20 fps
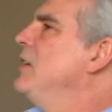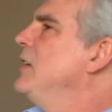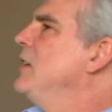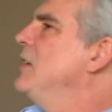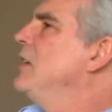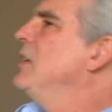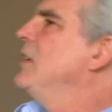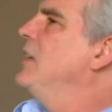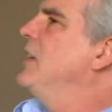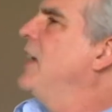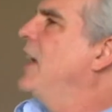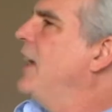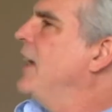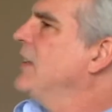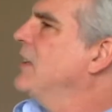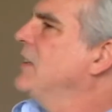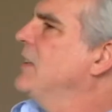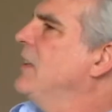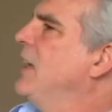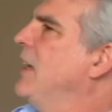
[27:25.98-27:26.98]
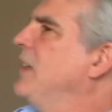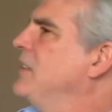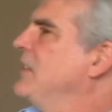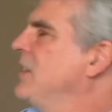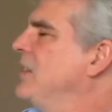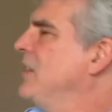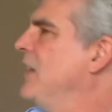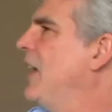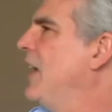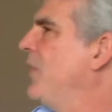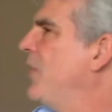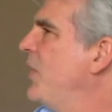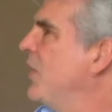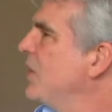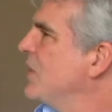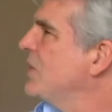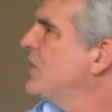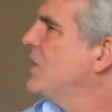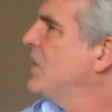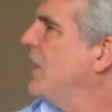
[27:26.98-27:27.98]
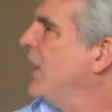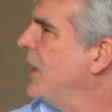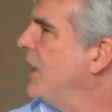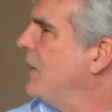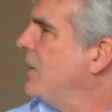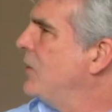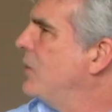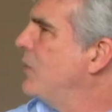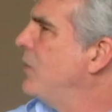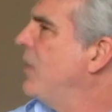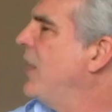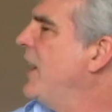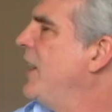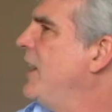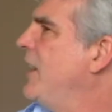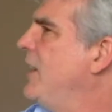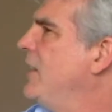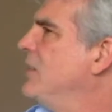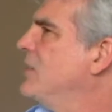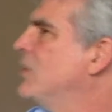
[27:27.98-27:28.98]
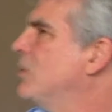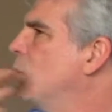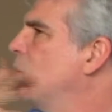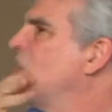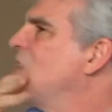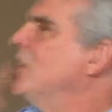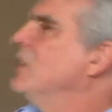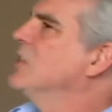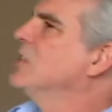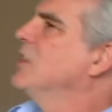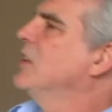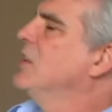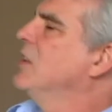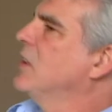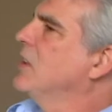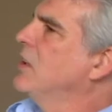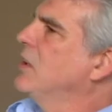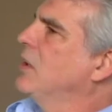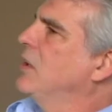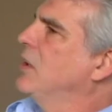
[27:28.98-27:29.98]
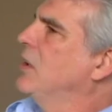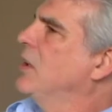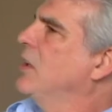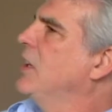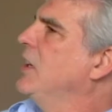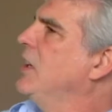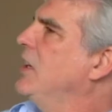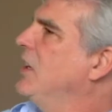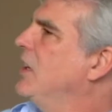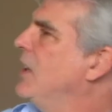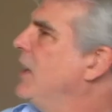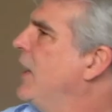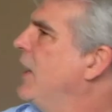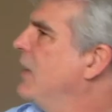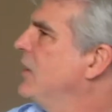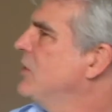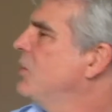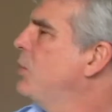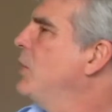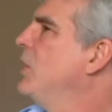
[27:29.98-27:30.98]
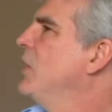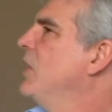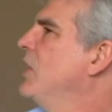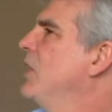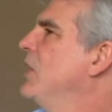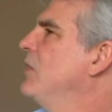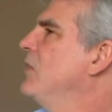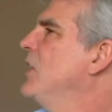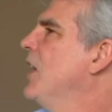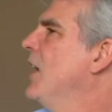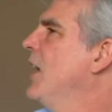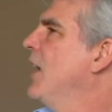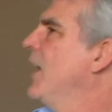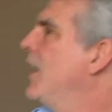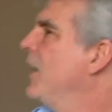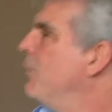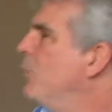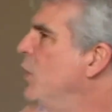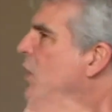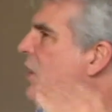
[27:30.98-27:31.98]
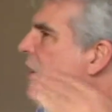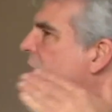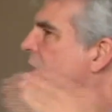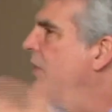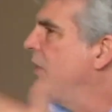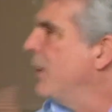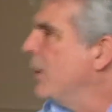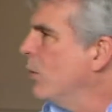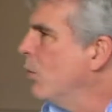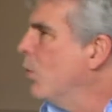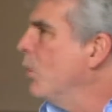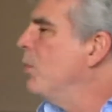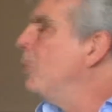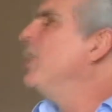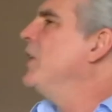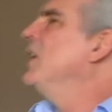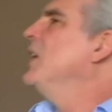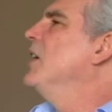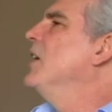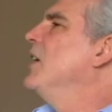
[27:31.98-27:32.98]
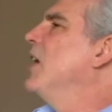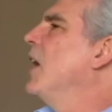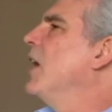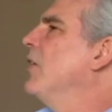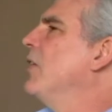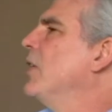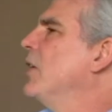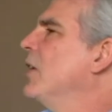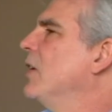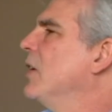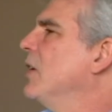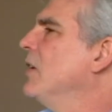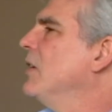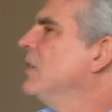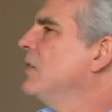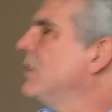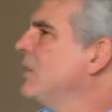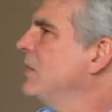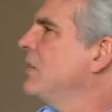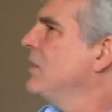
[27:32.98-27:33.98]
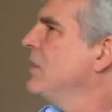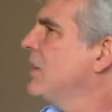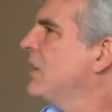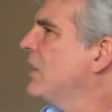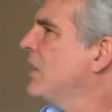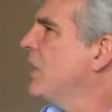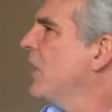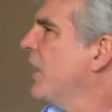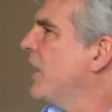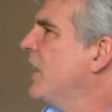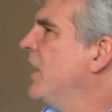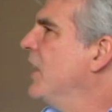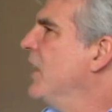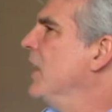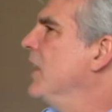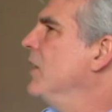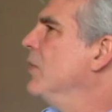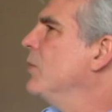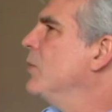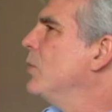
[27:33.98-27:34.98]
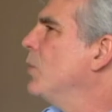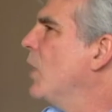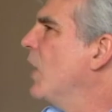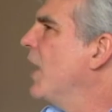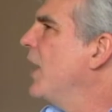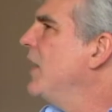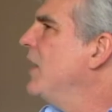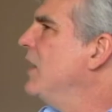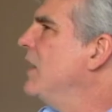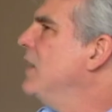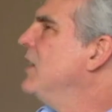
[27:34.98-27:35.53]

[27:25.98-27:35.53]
at this stage phase, which is going to occur in X period of time, there will be another click in, right?